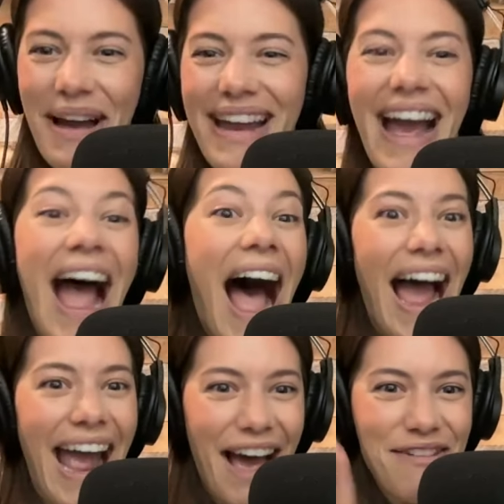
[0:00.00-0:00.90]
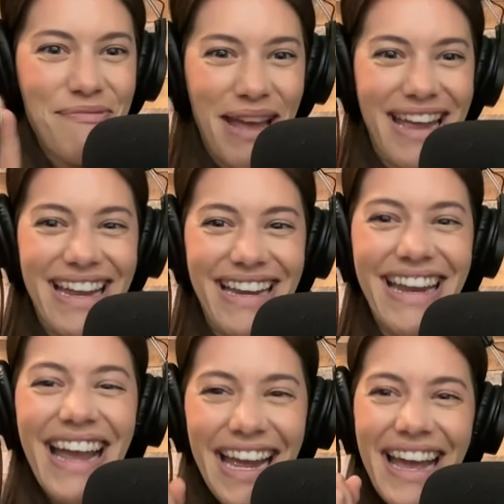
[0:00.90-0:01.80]
I have
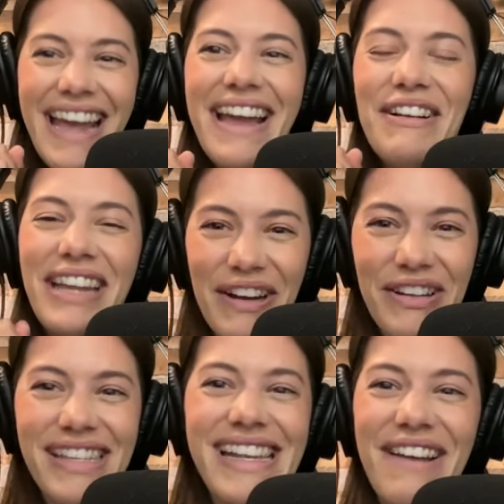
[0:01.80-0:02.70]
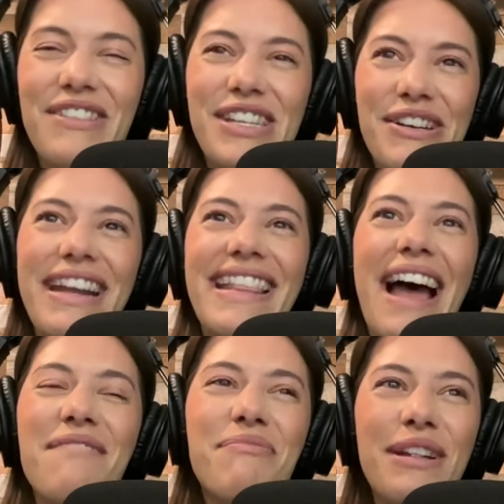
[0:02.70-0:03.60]
been guilty of doing
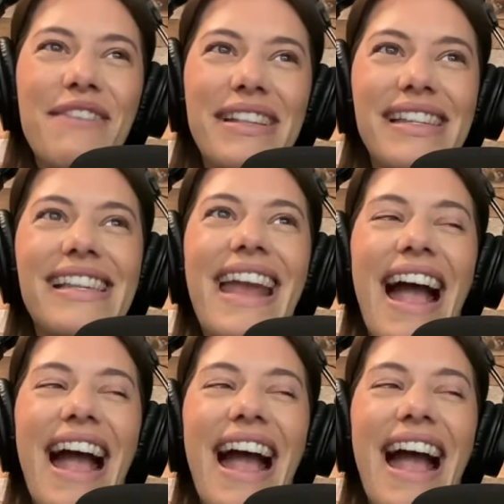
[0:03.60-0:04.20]
that previously,